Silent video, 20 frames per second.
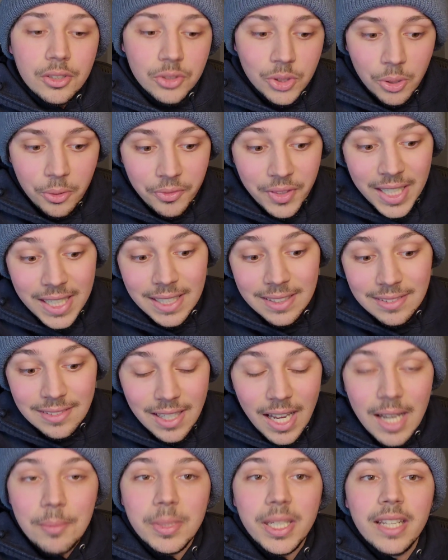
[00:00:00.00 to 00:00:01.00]
So if they can
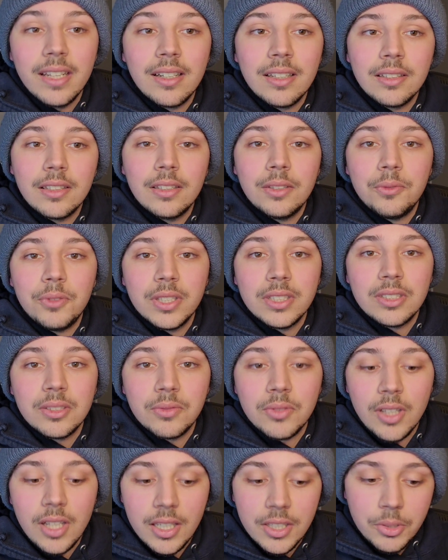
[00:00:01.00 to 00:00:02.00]
dominate on the
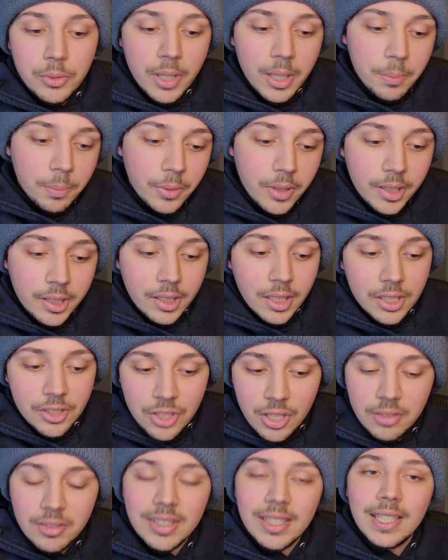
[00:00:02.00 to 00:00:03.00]
defensive line, you had a player
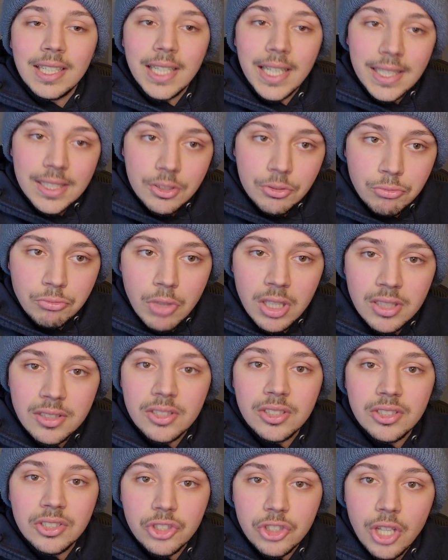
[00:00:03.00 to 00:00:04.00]
like Shelton, a nice
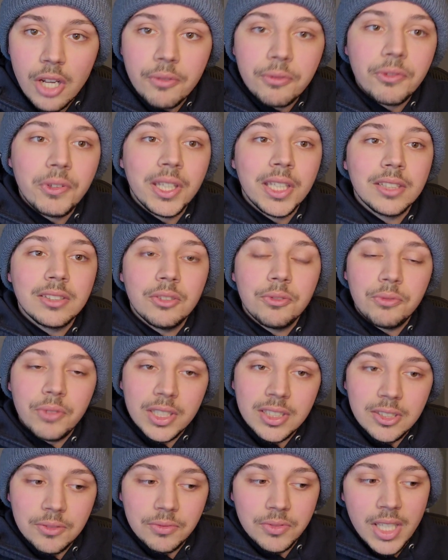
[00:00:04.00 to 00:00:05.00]
run-stuffing
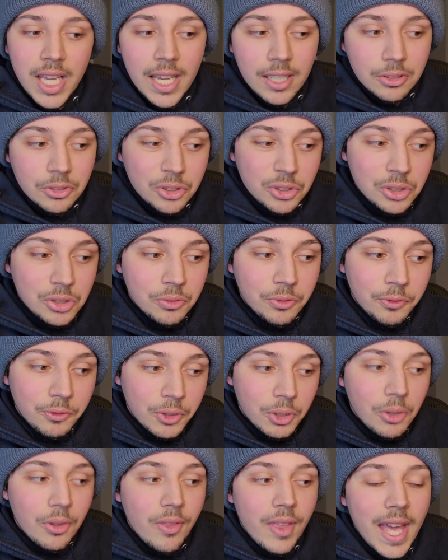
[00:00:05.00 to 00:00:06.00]
defensive tackle, so you
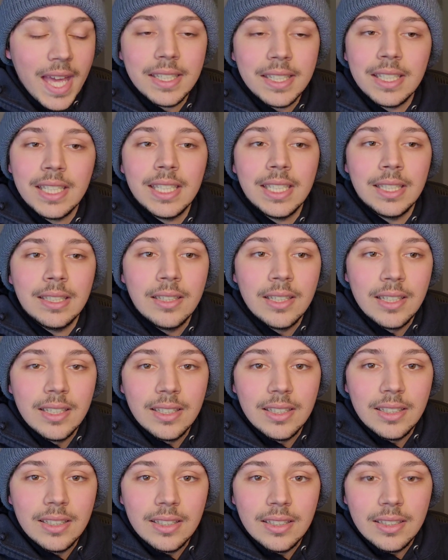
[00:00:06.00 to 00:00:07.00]
fill that need.
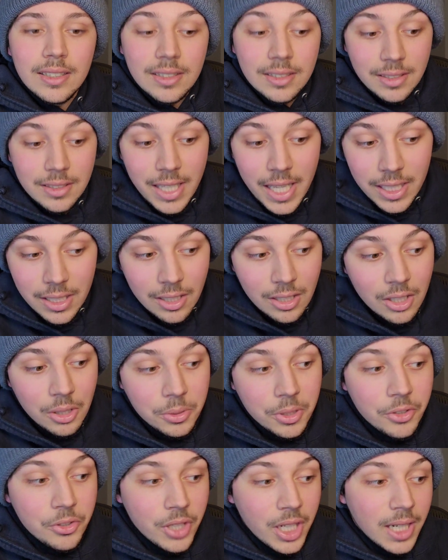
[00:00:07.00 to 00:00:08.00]
Now you can
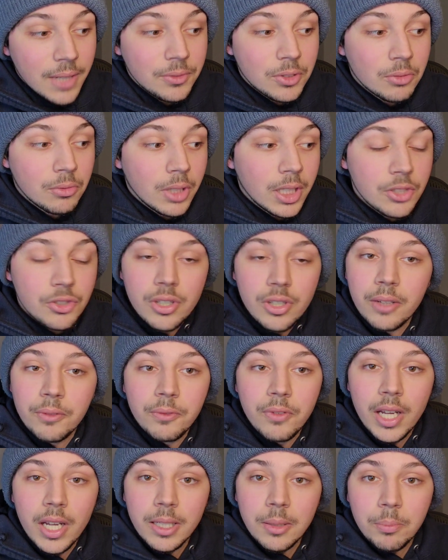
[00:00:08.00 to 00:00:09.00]
go in the draft and really try
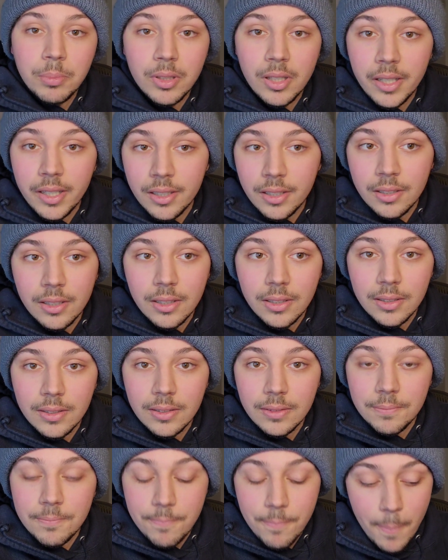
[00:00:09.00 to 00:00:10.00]
and find a player
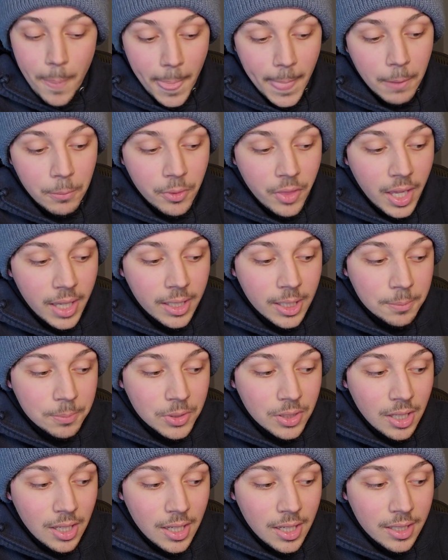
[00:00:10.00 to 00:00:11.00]
with high
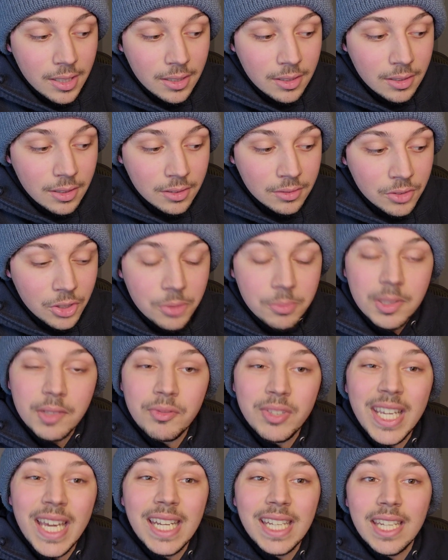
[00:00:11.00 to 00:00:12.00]
upside and in terms
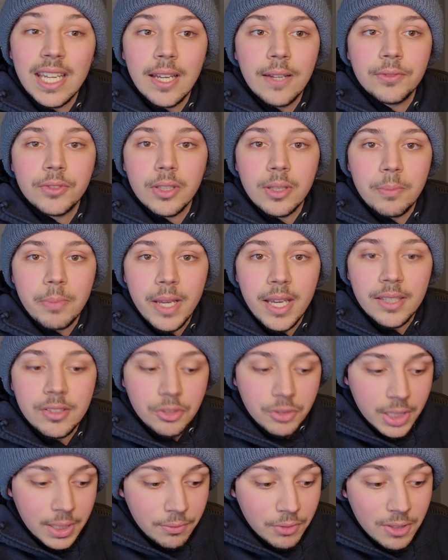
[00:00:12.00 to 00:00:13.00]
of getting after the
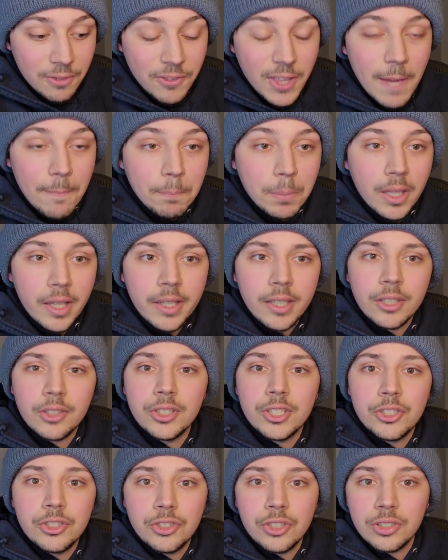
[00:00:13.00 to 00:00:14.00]
passer, even if that
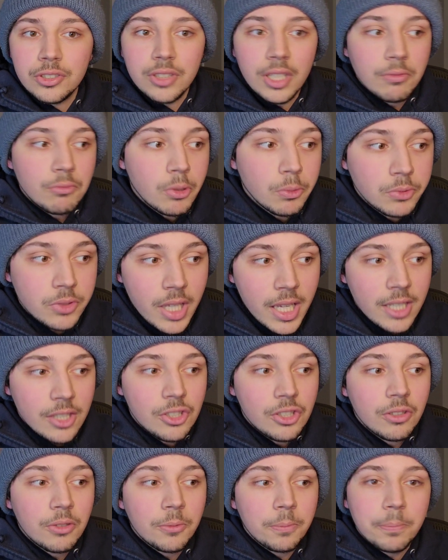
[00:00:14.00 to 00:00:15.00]
player is just a
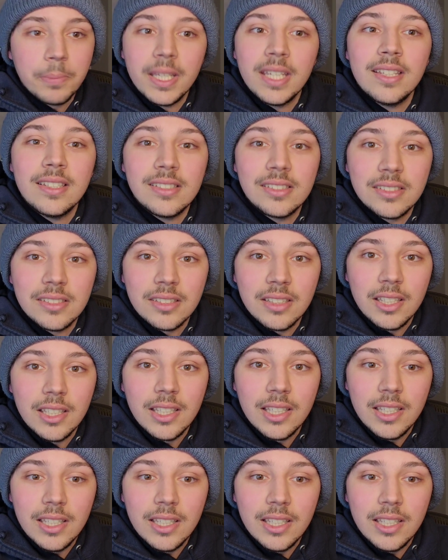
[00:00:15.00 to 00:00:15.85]
rotational piece.